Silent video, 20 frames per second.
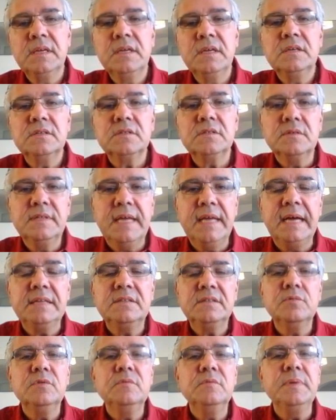So
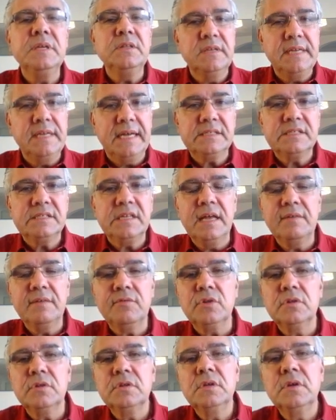that would be the next
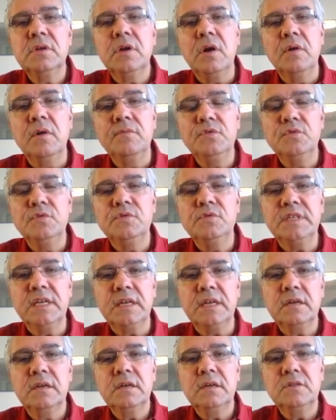level of
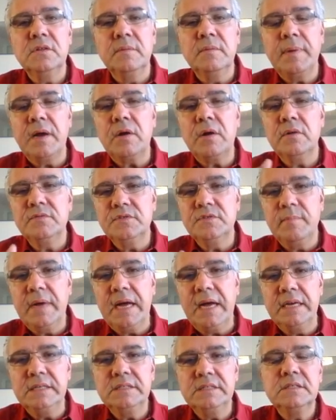using the power of the
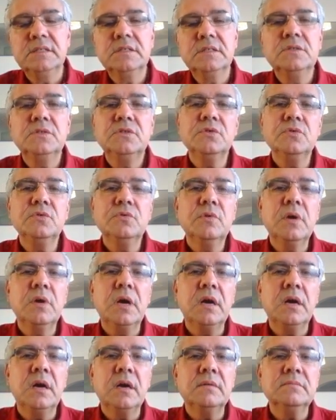mind
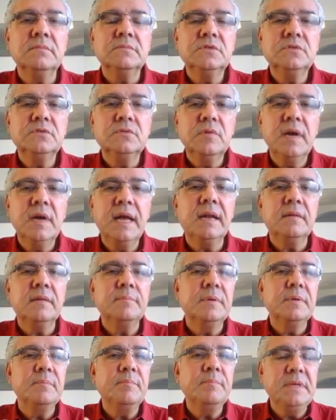to
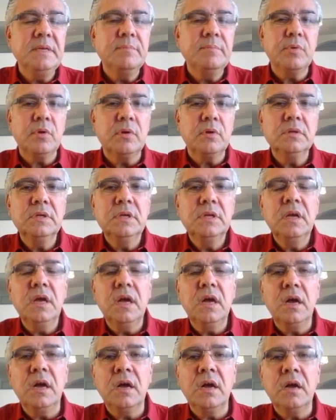help people
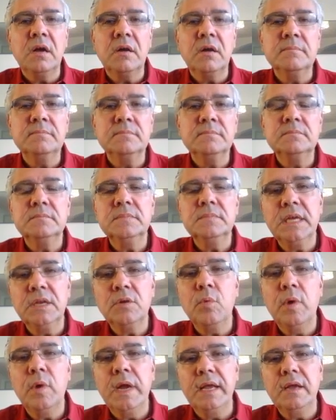in
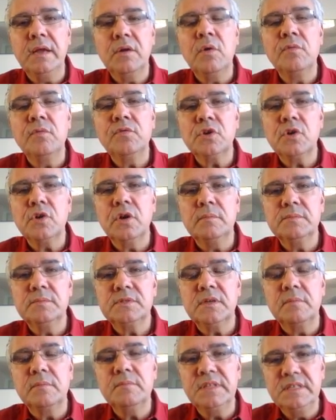a way overcome
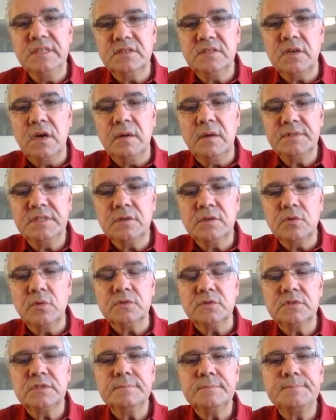some of these
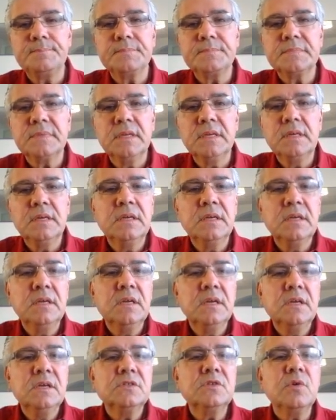obstacles.
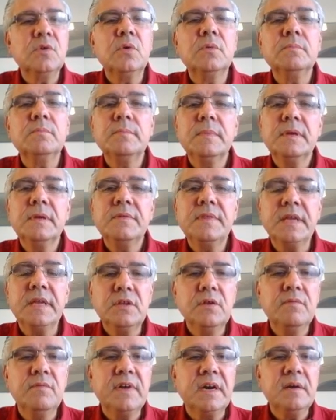So
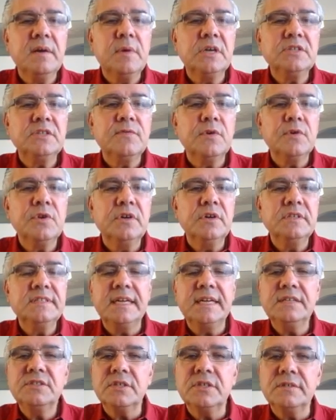thank you very much for your
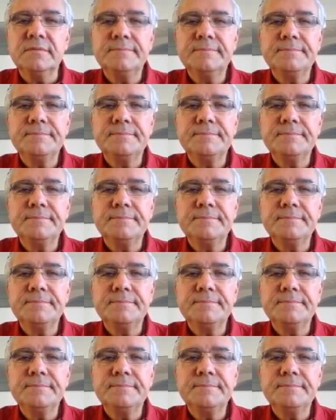attention.